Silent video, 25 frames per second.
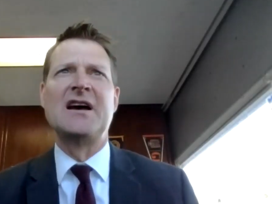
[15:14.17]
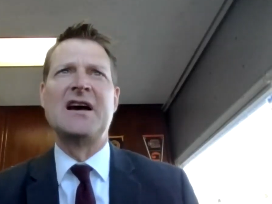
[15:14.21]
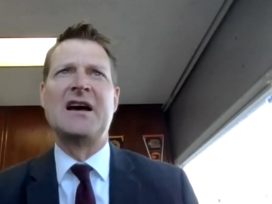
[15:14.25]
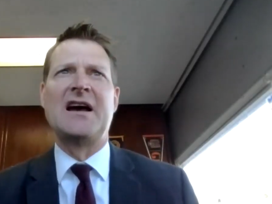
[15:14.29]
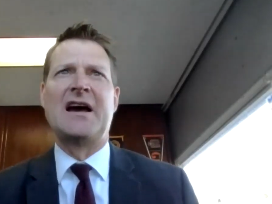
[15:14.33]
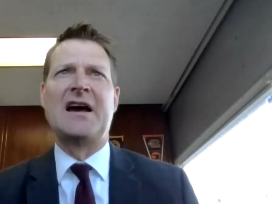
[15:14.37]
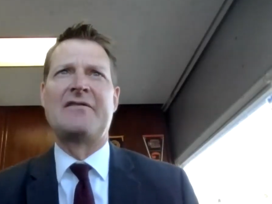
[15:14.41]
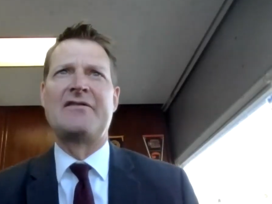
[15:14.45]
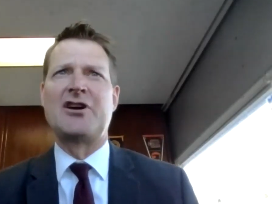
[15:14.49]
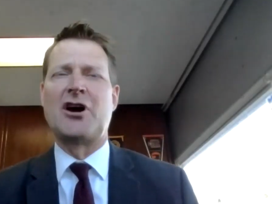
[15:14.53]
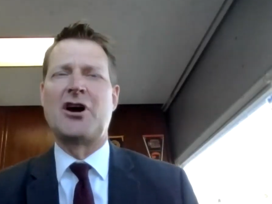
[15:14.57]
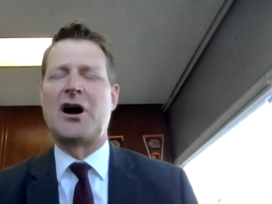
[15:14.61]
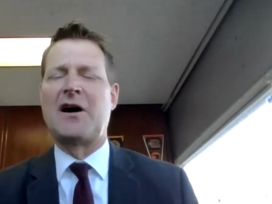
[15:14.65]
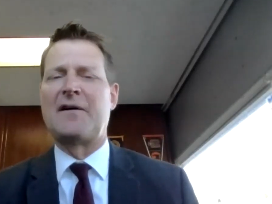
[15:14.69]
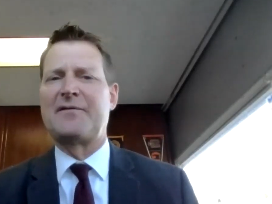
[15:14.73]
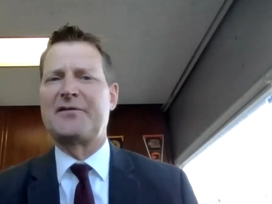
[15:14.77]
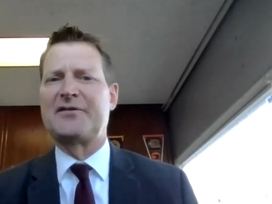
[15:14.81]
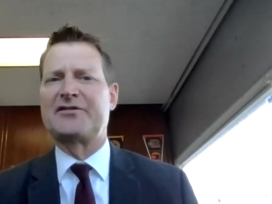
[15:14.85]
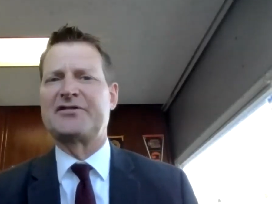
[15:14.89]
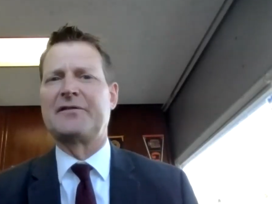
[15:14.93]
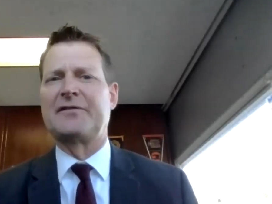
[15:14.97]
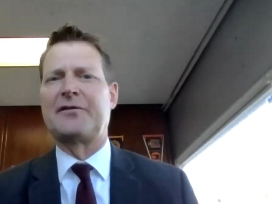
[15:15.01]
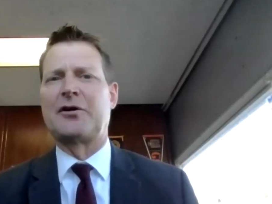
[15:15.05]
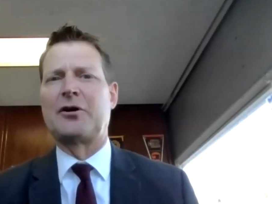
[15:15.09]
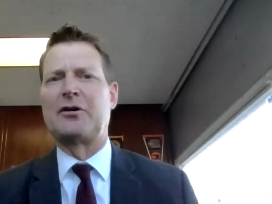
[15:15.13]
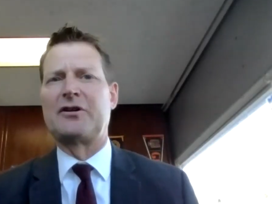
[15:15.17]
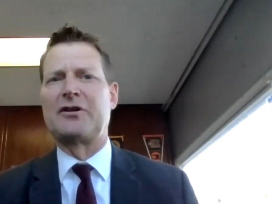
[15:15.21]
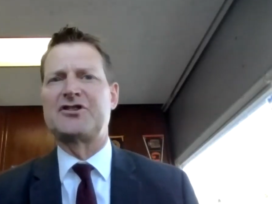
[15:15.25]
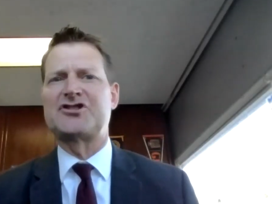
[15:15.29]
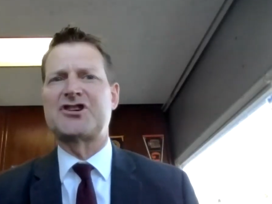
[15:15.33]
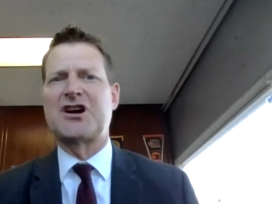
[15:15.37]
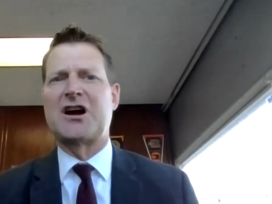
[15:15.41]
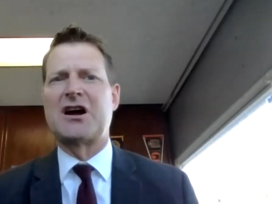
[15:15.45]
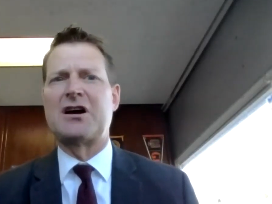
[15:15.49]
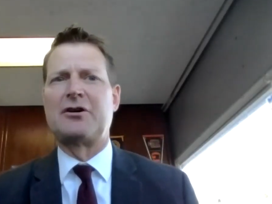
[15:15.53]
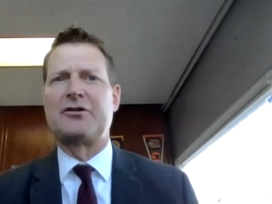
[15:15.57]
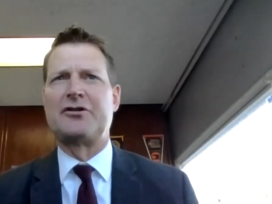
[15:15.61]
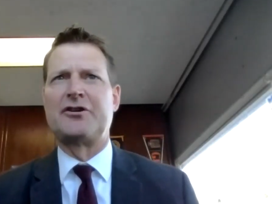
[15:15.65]
and the Office of Early
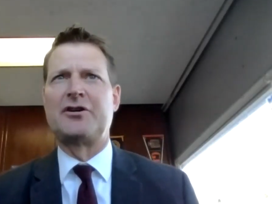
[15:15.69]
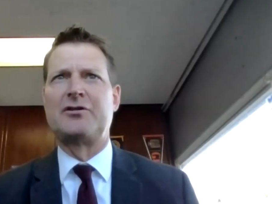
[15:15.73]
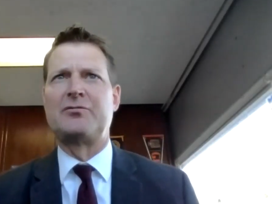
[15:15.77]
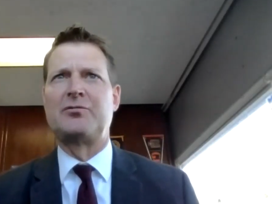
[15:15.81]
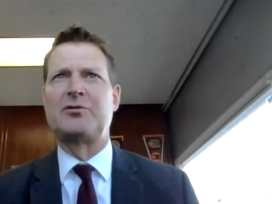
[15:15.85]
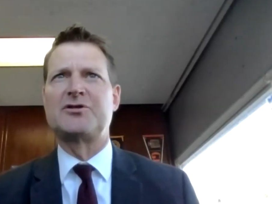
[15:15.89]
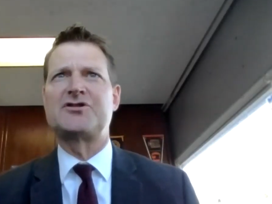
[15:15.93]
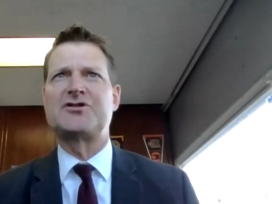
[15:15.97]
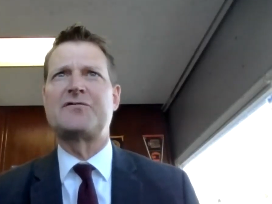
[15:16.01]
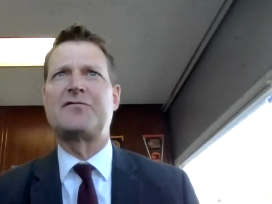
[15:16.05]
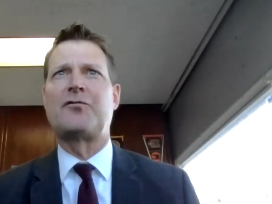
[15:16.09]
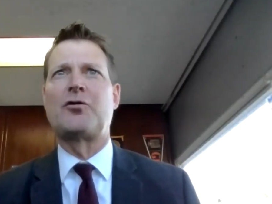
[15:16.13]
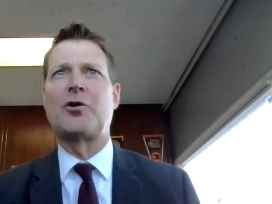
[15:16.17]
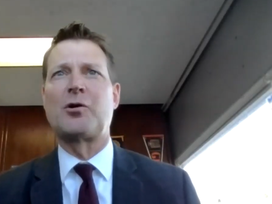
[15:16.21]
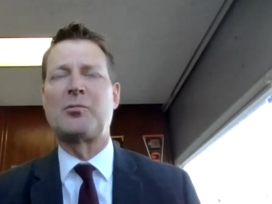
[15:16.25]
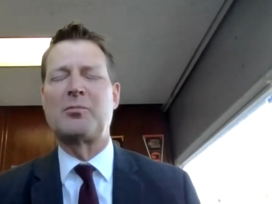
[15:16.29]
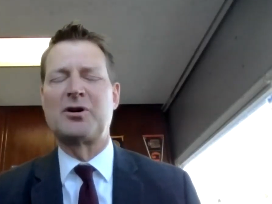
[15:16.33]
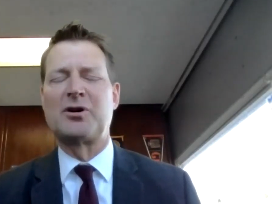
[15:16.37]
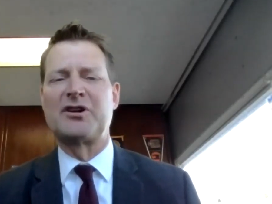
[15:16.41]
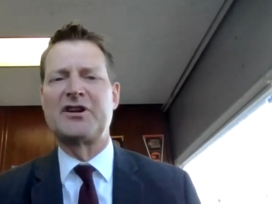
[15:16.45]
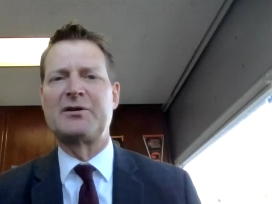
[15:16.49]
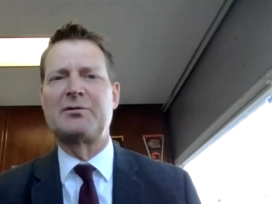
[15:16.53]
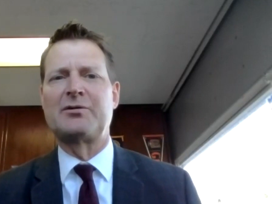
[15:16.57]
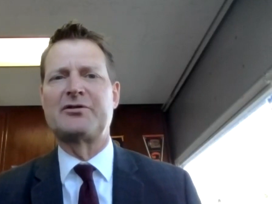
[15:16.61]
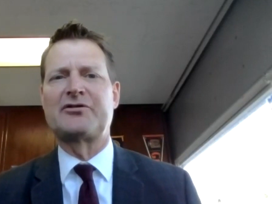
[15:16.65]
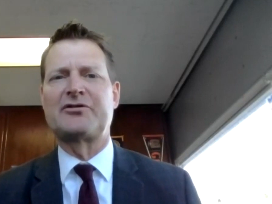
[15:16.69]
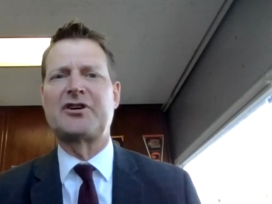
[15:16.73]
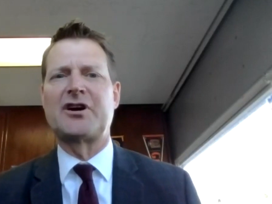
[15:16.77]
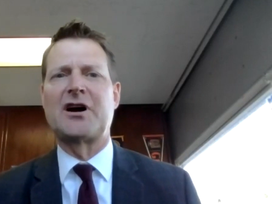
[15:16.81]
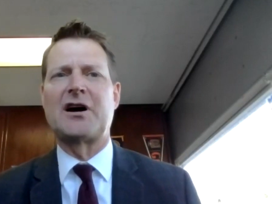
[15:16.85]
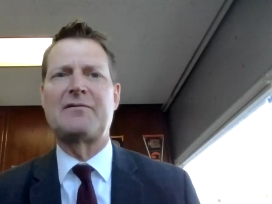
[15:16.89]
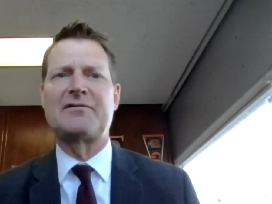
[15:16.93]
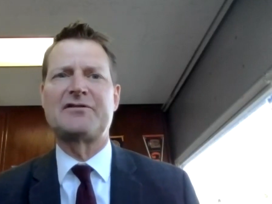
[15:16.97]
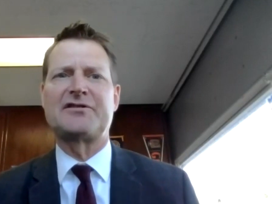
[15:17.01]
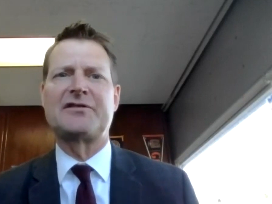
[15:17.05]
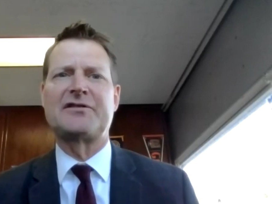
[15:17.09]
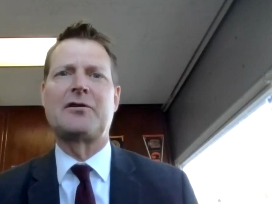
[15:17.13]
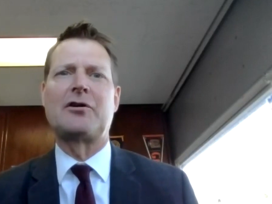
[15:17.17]
Childhood, which formerly was the
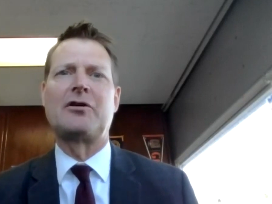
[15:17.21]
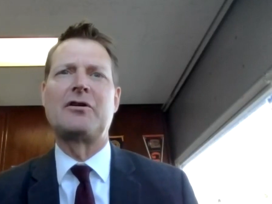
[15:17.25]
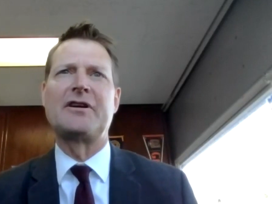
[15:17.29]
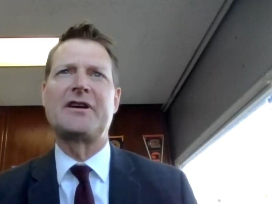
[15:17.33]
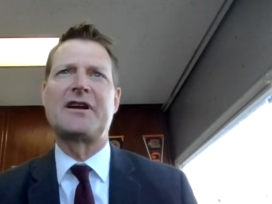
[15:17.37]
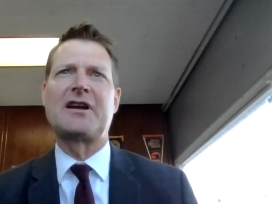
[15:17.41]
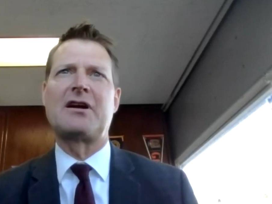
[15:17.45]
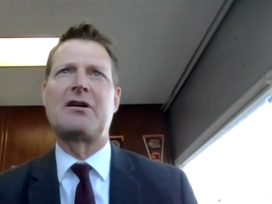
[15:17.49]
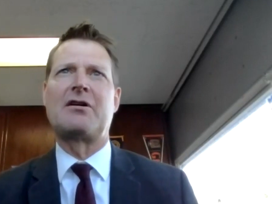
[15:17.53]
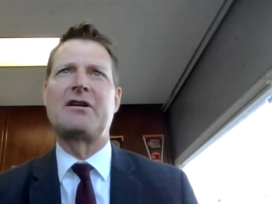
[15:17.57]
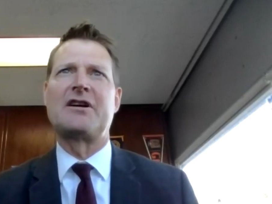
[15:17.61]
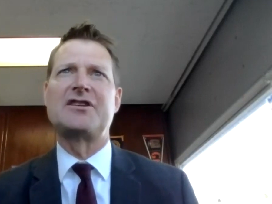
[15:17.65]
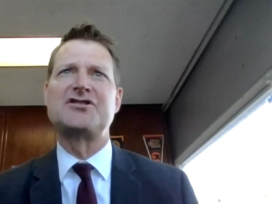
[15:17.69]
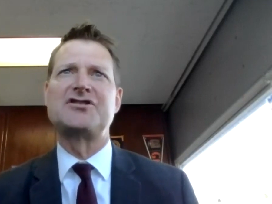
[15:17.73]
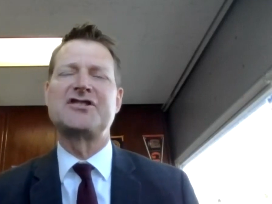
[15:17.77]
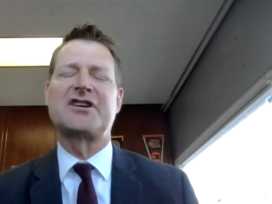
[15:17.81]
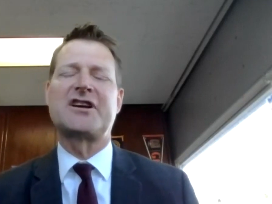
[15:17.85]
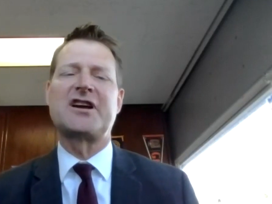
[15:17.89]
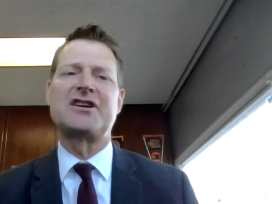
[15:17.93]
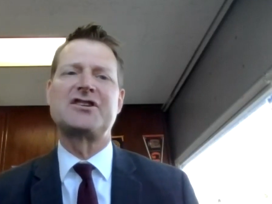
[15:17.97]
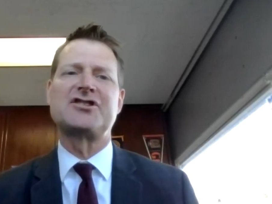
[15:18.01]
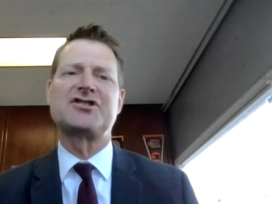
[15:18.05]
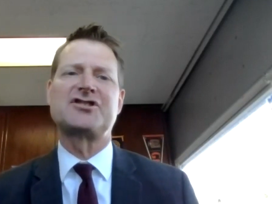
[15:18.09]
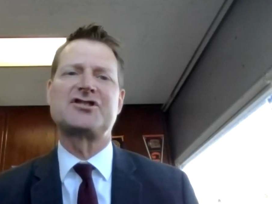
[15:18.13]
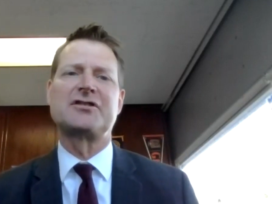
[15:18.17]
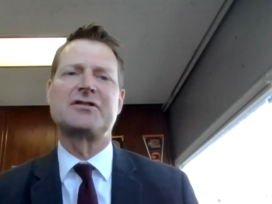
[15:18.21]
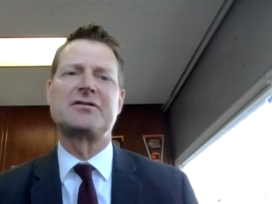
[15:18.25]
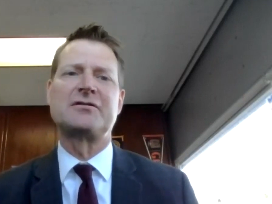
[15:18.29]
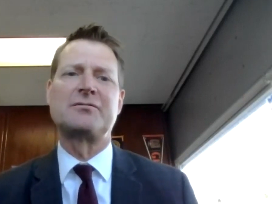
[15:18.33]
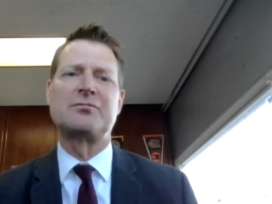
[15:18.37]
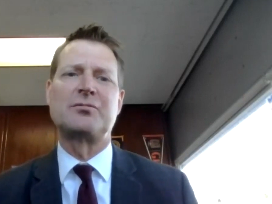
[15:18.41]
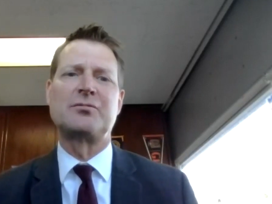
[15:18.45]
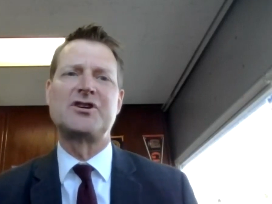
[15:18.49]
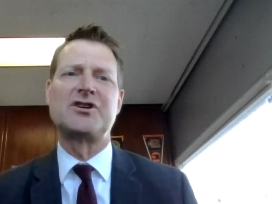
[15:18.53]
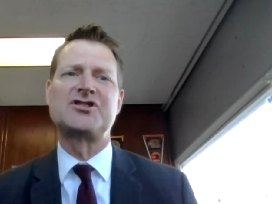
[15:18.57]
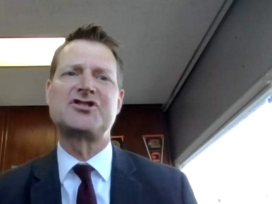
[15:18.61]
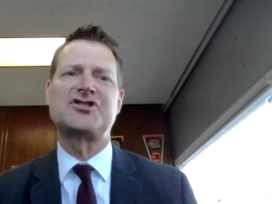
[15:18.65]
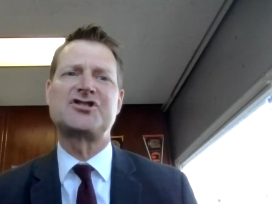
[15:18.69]
Office of Early Care and Education,
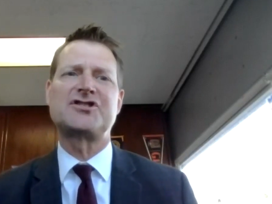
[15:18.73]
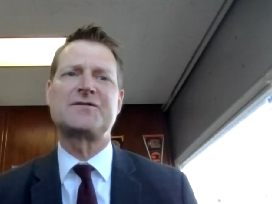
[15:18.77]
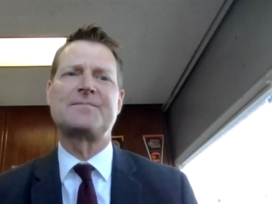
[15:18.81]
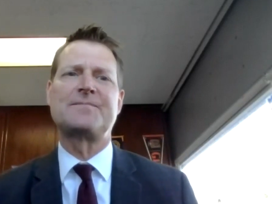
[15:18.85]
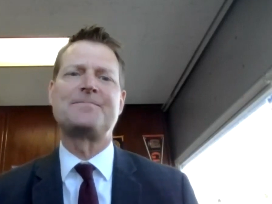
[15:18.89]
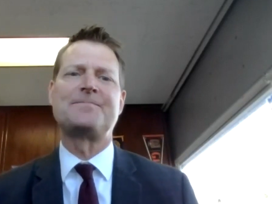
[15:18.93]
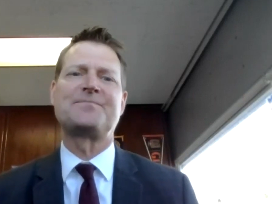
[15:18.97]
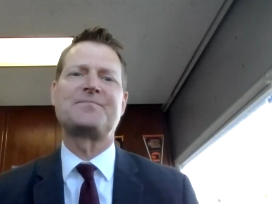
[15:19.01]
which,